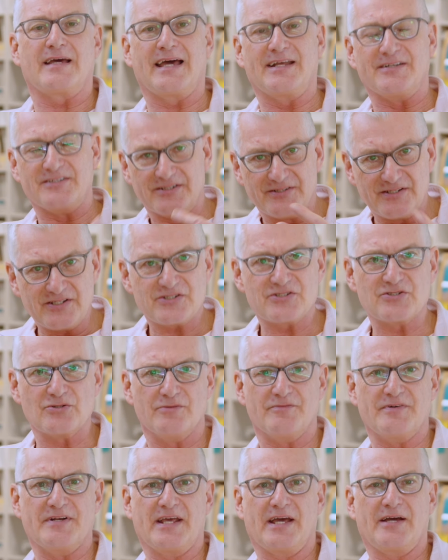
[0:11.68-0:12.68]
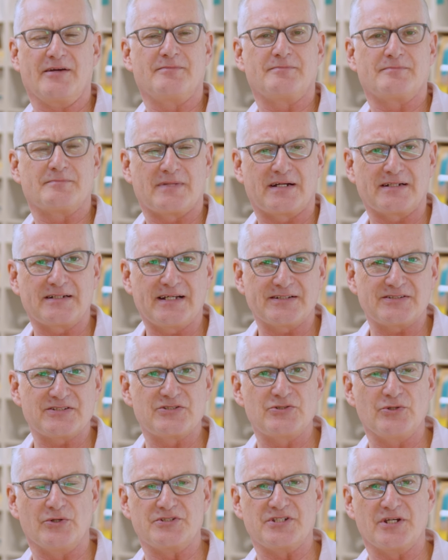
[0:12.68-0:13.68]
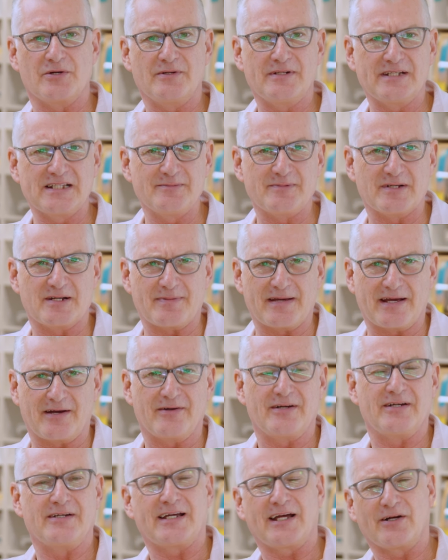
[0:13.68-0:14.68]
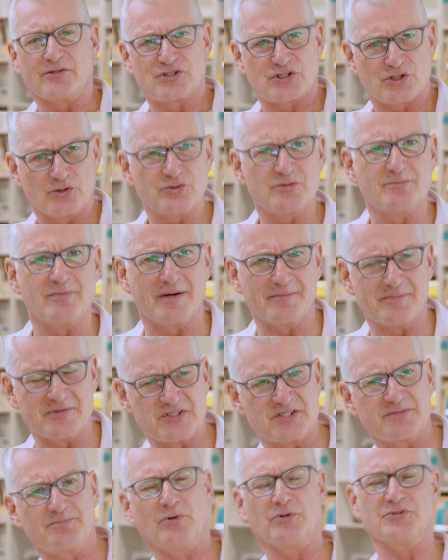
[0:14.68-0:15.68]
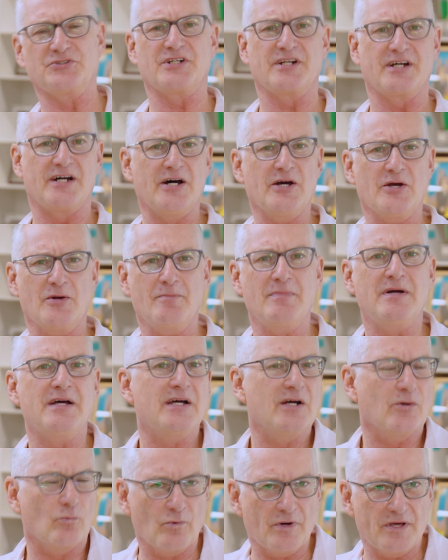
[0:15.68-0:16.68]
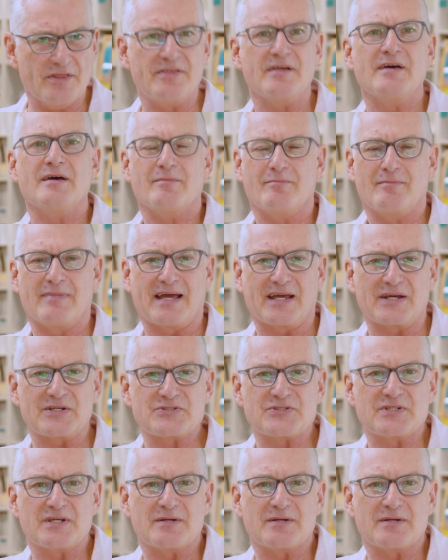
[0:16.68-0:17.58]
And in this short video, I'd like to talk to you a little bit about how children might be supported at home with Max